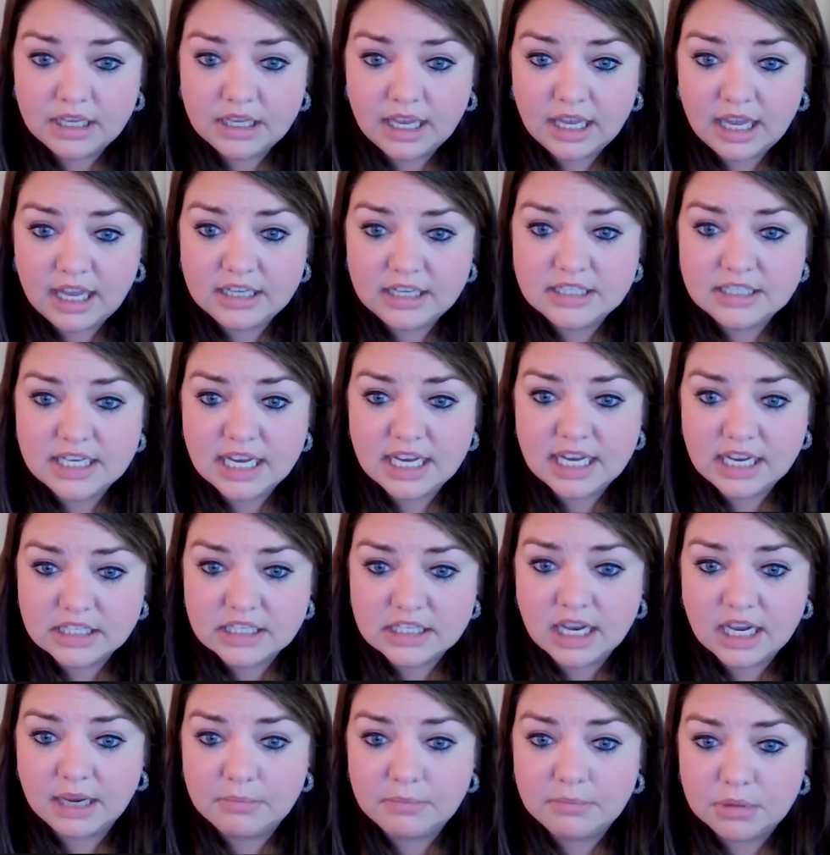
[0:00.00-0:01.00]
And take
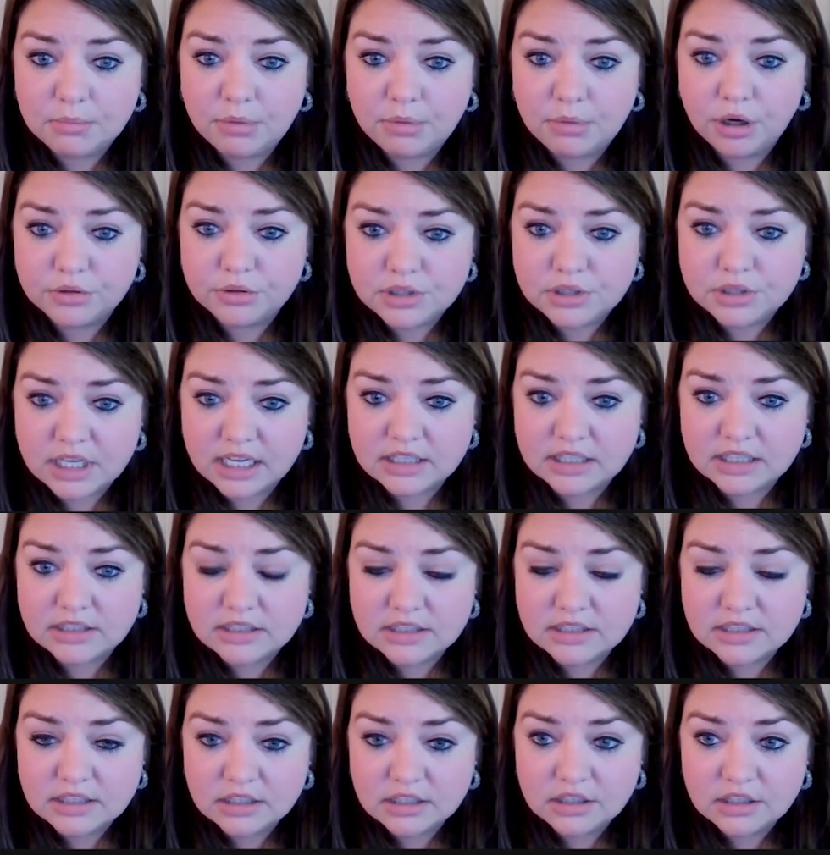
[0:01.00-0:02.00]
time to
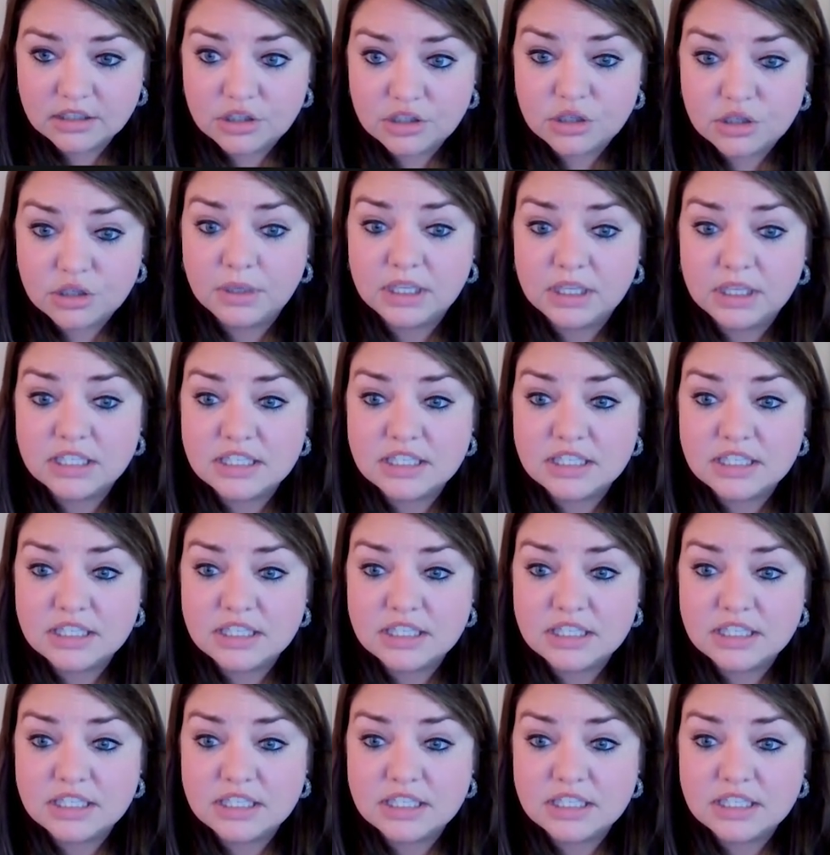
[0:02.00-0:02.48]
process. Doing